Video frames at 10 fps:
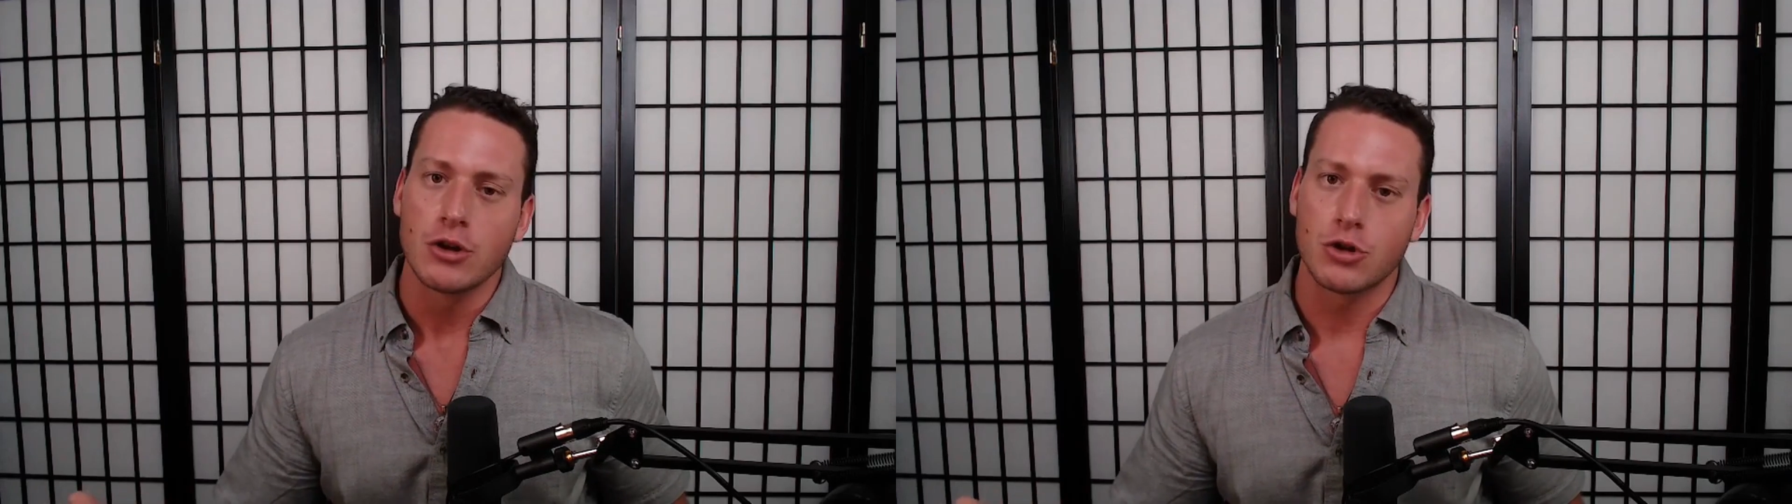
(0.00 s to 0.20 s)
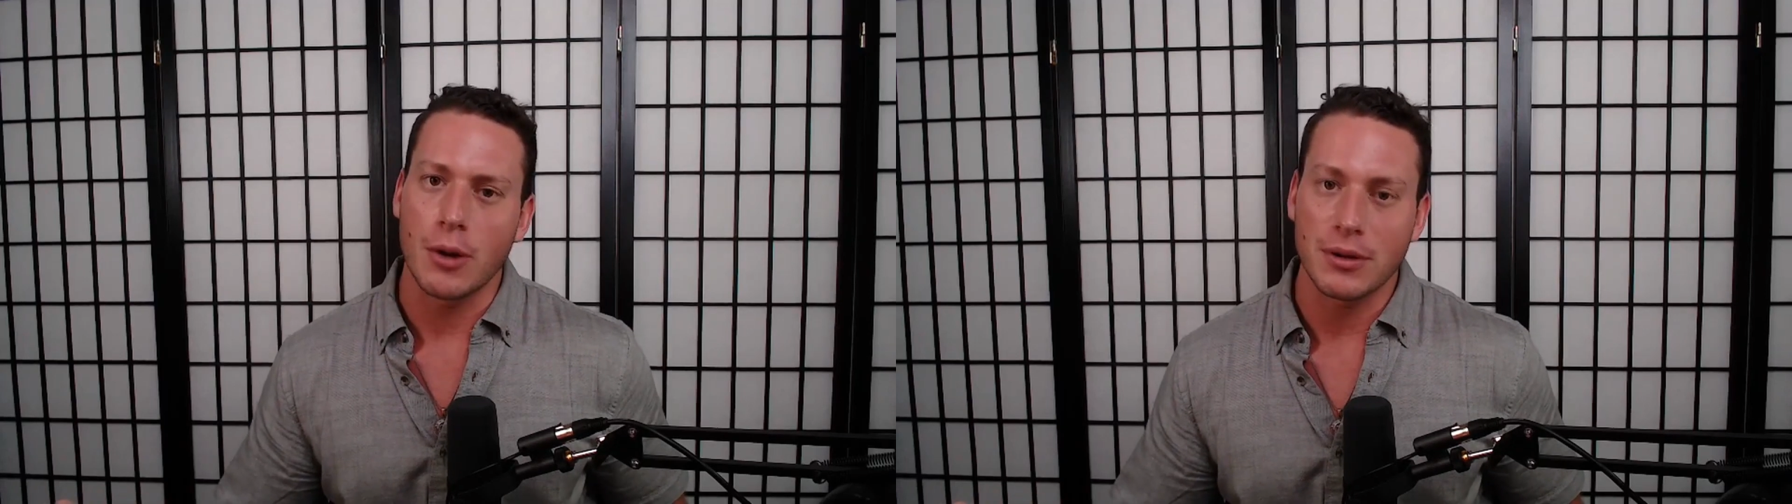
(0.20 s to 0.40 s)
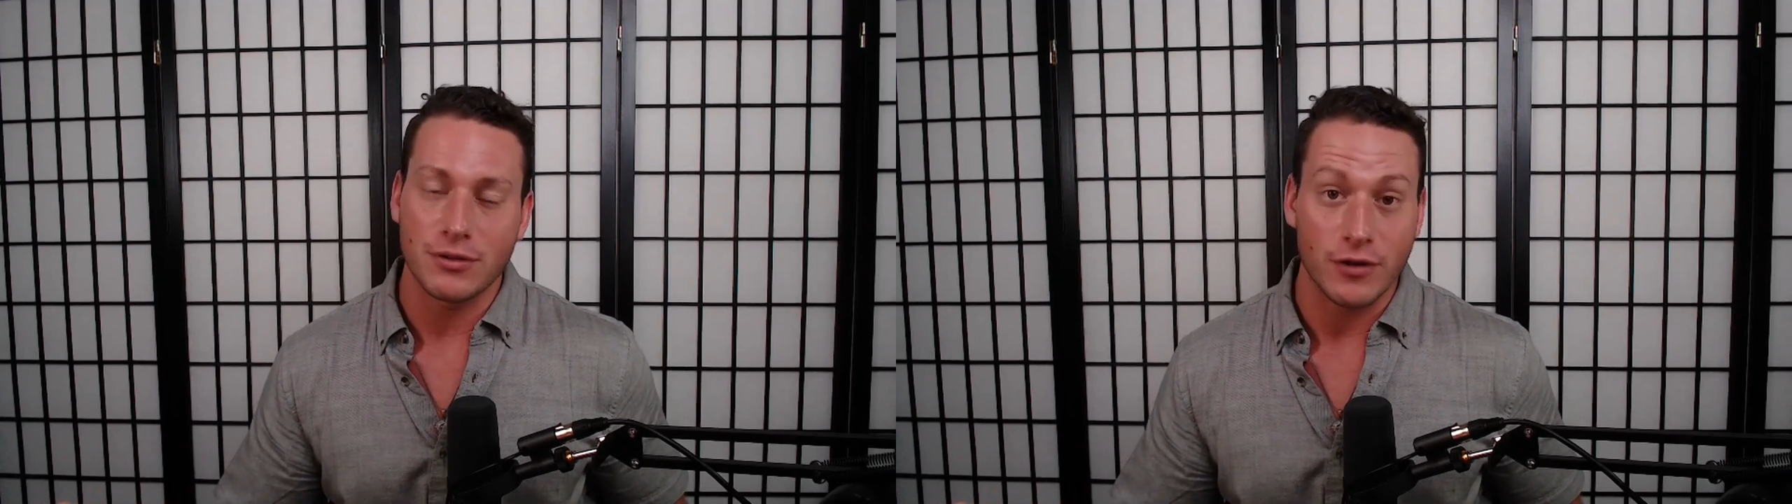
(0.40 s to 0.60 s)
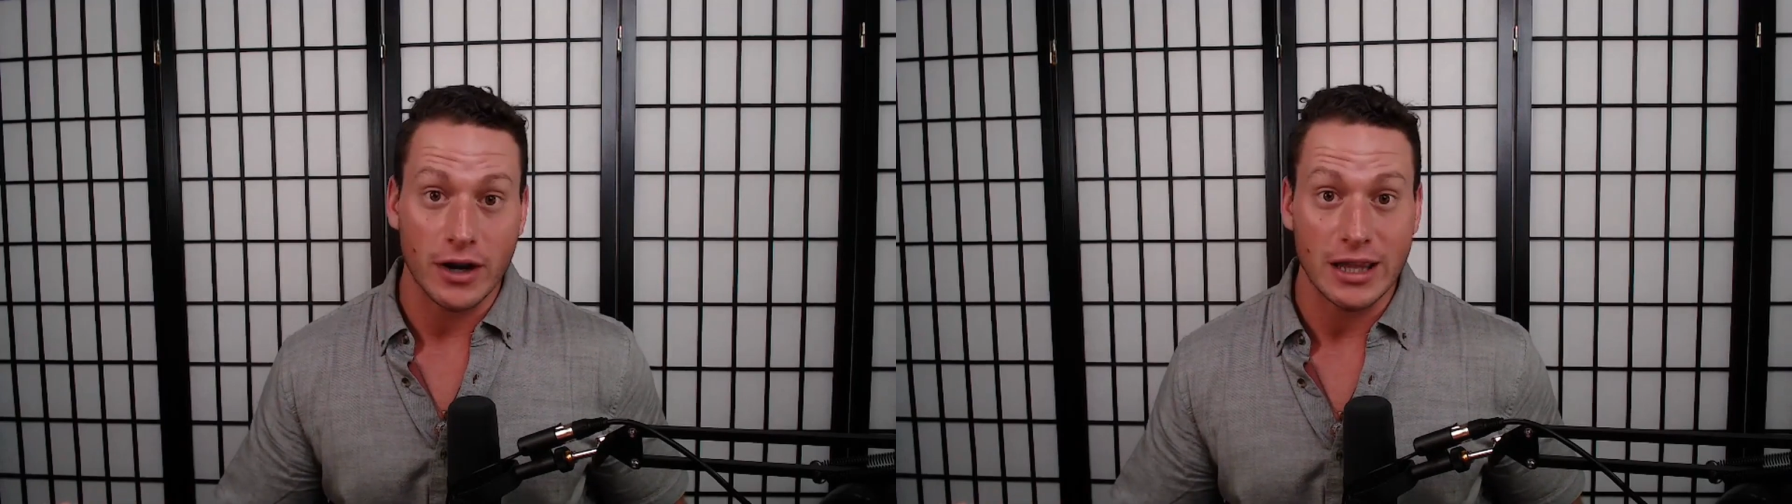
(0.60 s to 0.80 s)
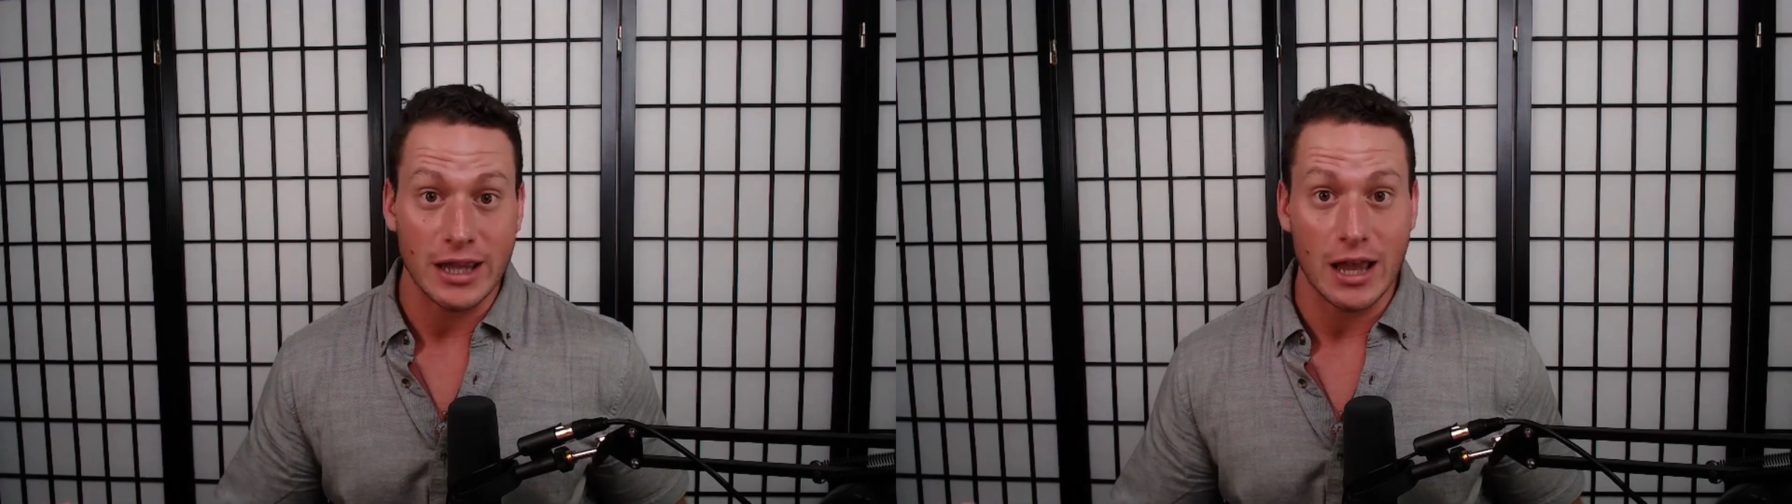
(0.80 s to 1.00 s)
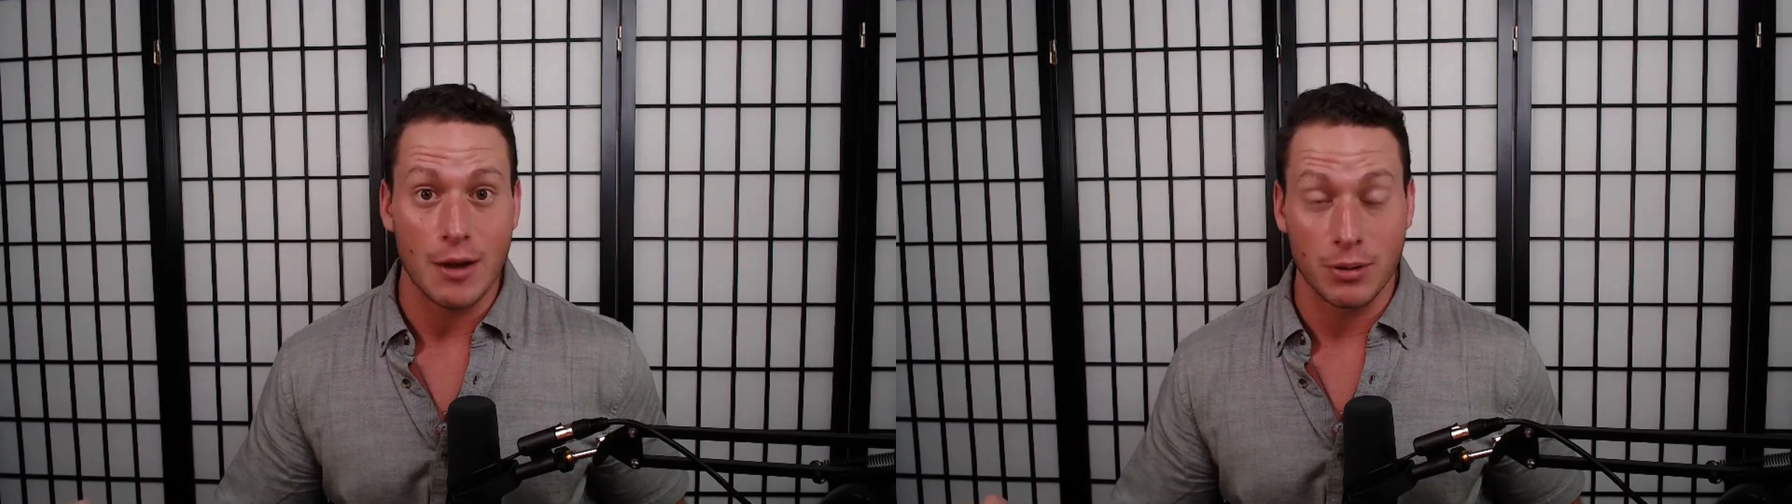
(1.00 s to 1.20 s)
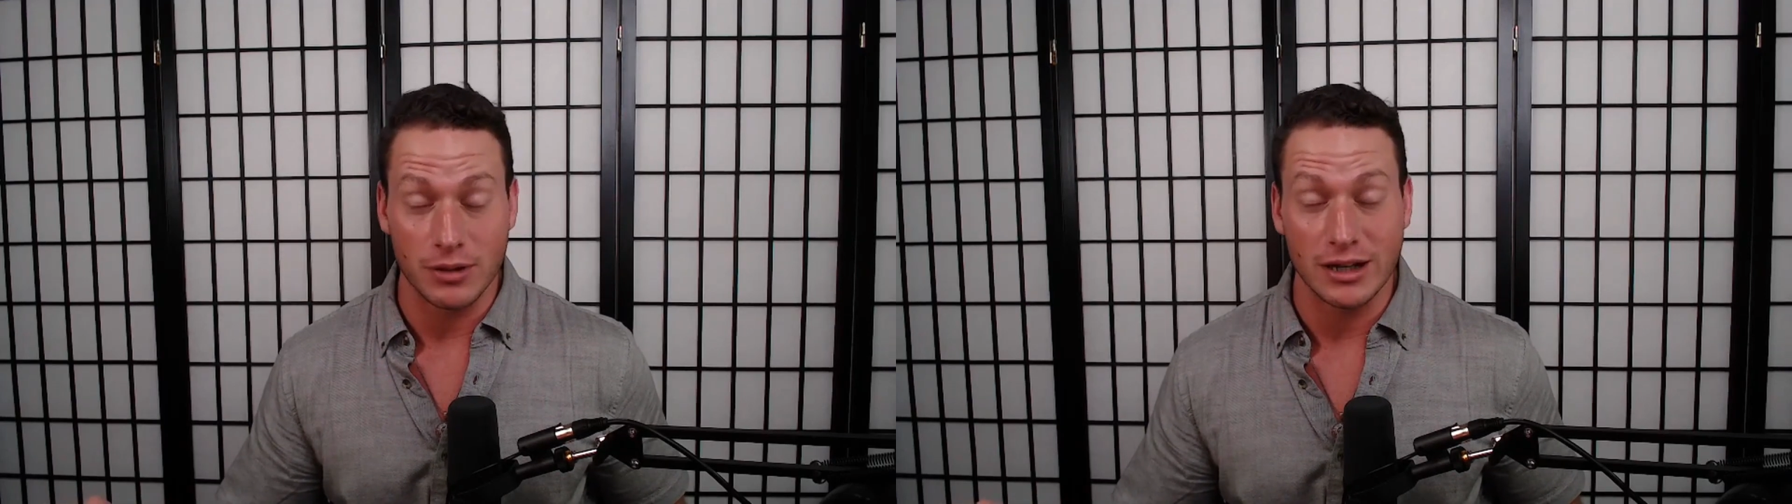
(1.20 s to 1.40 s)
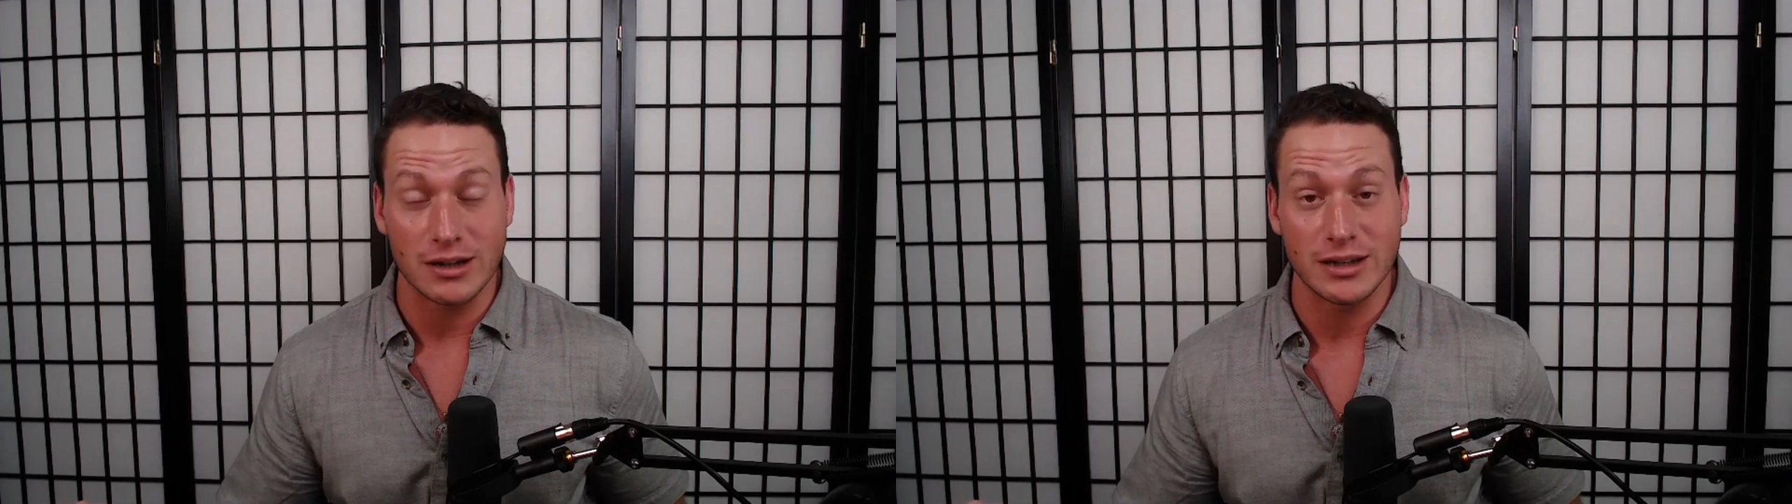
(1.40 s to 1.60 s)
Trump is very
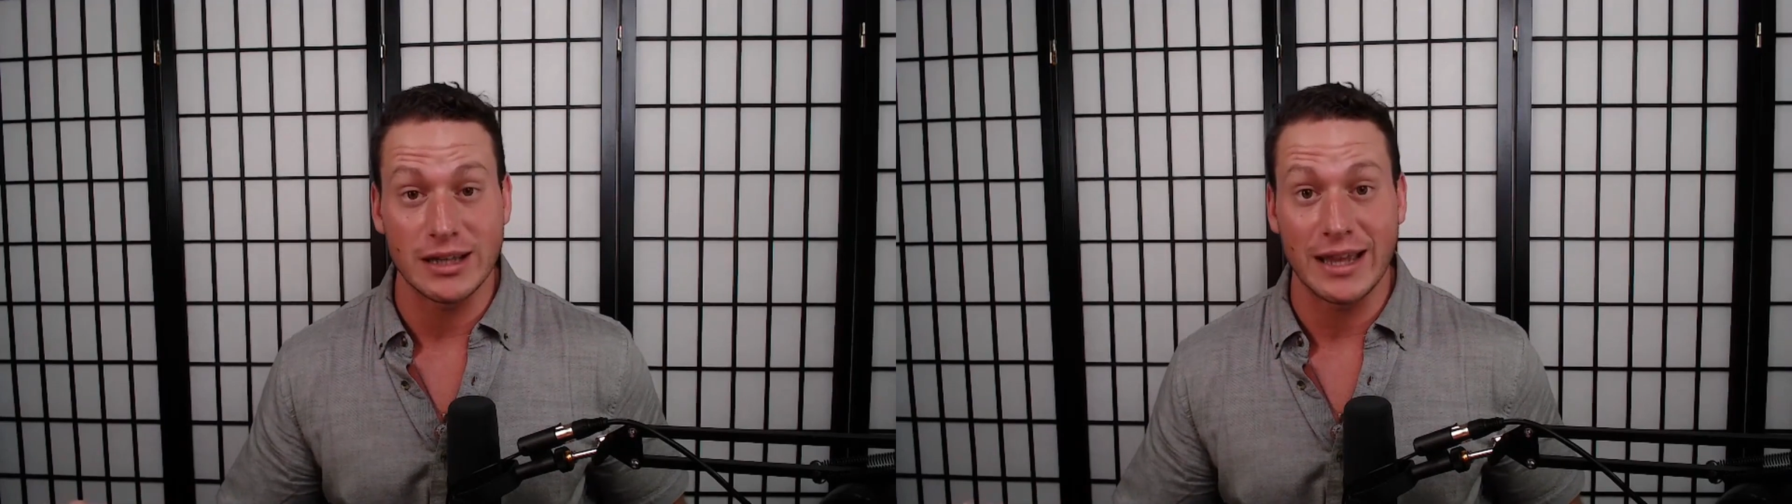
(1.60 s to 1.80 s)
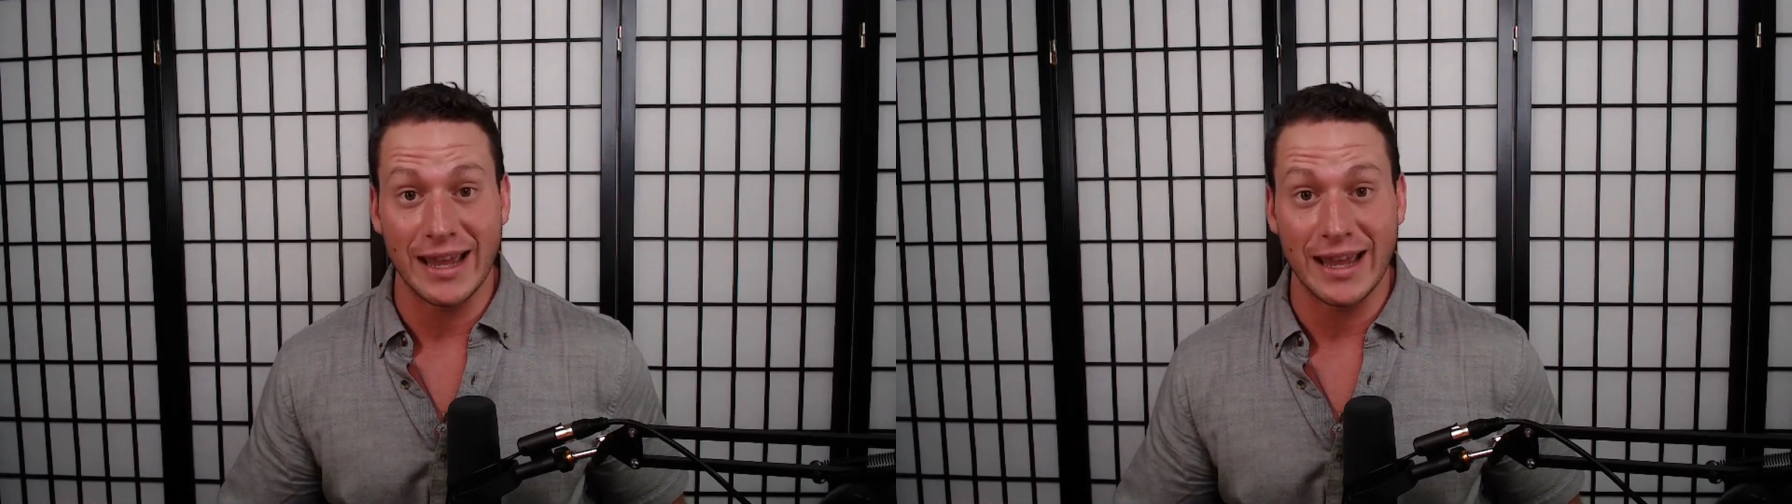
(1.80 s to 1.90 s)
politically